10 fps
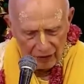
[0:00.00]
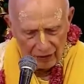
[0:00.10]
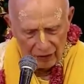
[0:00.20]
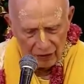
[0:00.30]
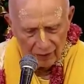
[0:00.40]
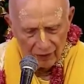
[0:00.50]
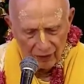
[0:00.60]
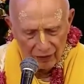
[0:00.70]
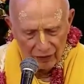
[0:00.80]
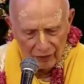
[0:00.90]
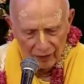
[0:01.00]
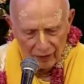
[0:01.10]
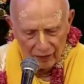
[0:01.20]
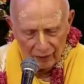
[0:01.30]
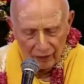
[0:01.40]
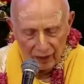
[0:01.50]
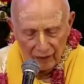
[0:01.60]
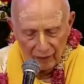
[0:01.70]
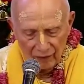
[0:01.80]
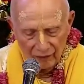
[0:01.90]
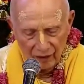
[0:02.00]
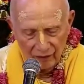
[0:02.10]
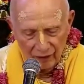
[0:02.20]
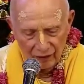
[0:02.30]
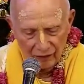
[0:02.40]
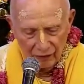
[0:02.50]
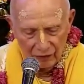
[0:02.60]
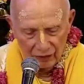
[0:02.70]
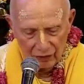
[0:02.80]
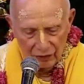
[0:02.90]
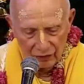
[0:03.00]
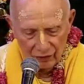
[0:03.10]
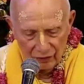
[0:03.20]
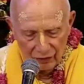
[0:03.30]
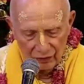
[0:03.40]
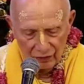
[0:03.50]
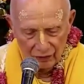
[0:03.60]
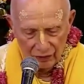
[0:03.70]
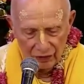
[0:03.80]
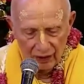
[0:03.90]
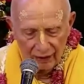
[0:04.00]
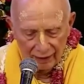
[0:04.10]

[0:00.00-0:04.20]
Such a person, being deprived of loving devotional service to Krishna,